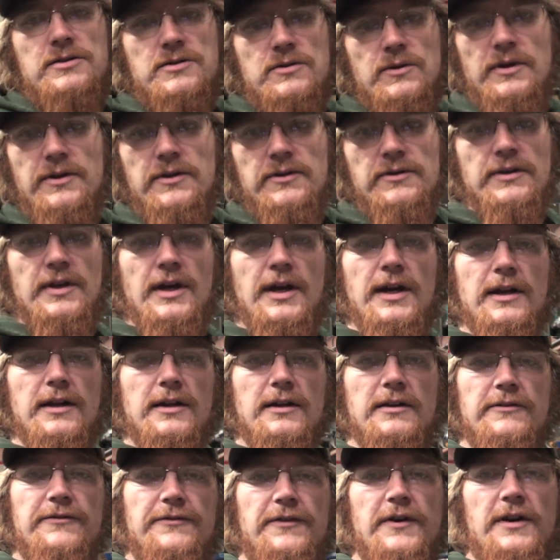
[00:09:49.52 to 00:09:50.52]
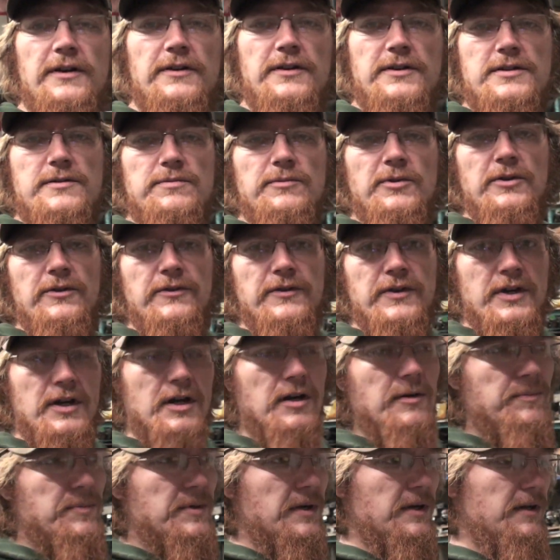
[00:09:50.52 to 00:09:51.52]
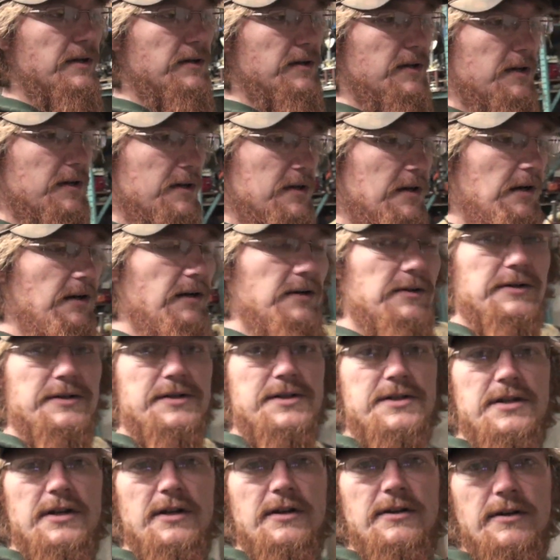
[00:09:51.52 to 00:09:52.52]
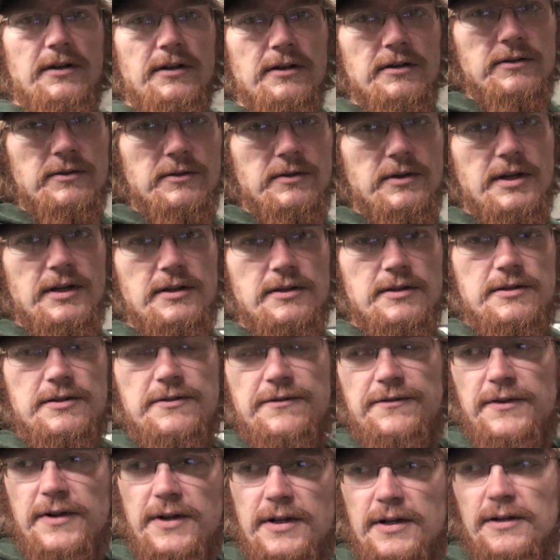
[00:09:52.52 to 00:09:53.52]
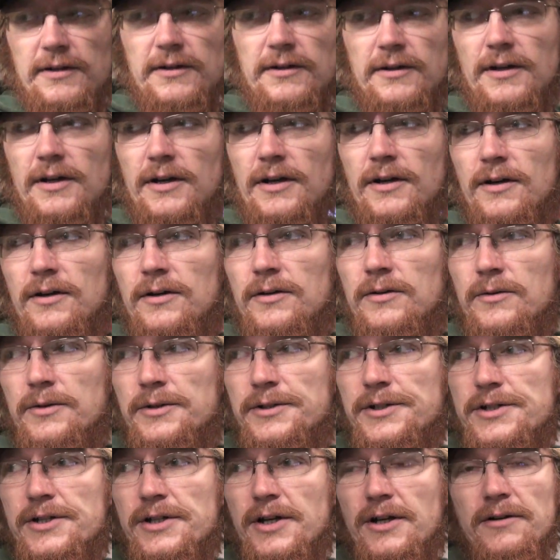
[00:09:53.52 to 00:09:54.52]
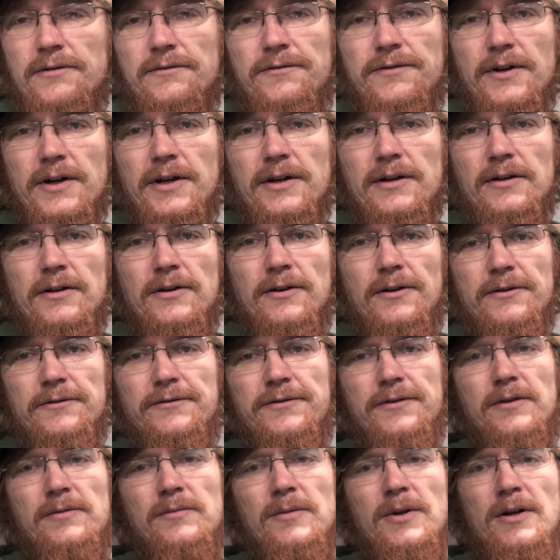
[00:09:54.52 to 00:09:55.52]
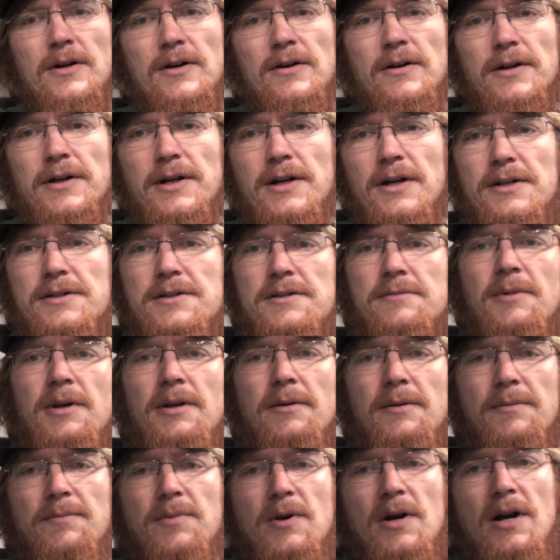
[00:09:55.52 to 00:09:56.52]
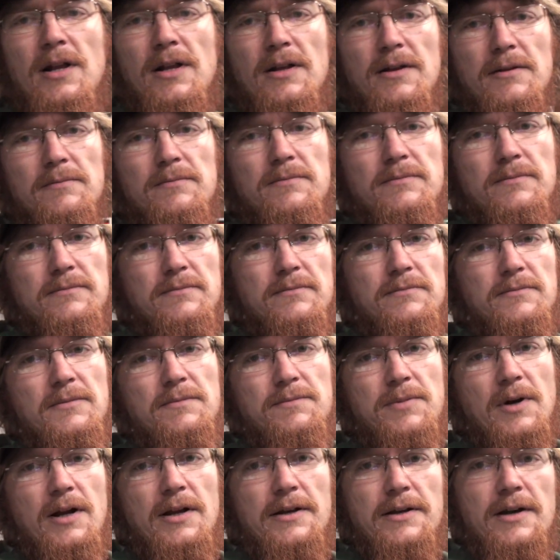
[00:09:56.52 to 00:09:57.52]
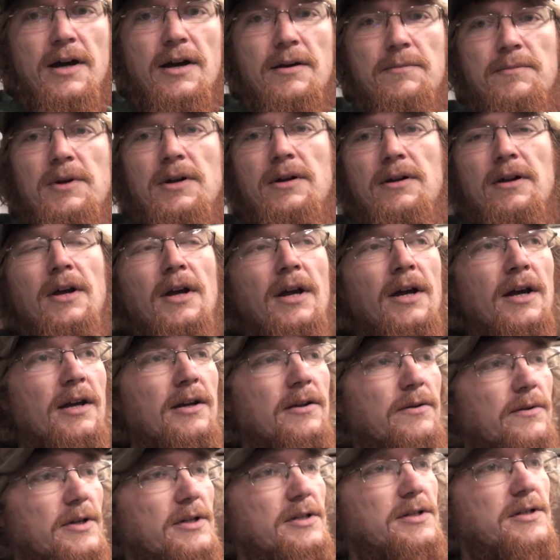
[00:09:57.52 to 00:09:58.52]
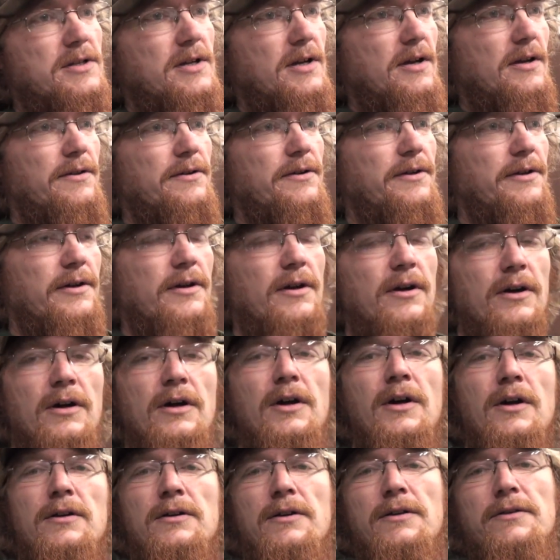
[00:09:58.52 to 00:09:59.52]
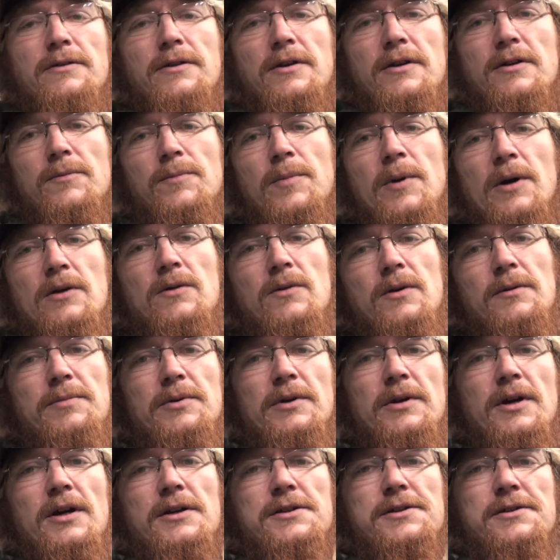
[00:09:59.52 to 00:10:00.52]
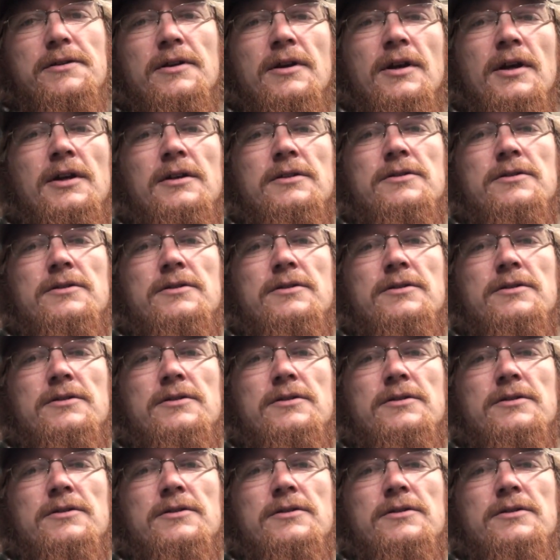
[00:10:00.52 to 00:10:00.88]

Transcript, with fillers: So other than that, I'm gonna fire this movie up and call her a cigarette, and we'll get this friggin' woodshed friggin' going for tomorrow, I guess. Maybe probably probably not, but anyways, there you go. Another Dicker Pug One production.